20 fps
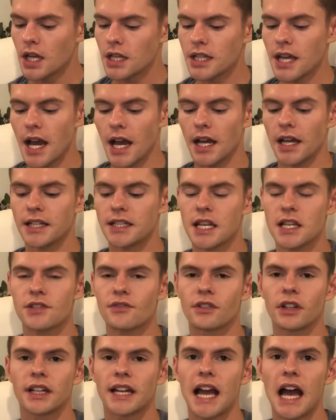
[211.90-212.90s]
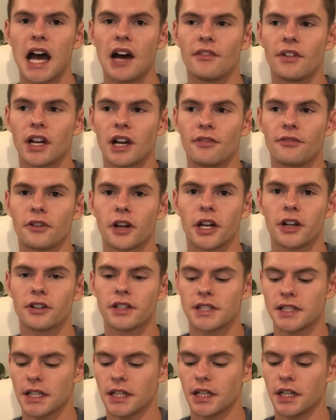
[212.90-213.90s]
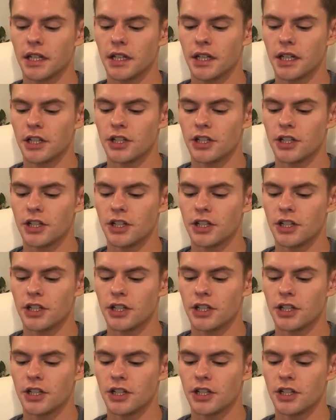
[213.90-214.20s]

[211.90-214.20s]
Yeah, it doesn't really have like a fragrance in it.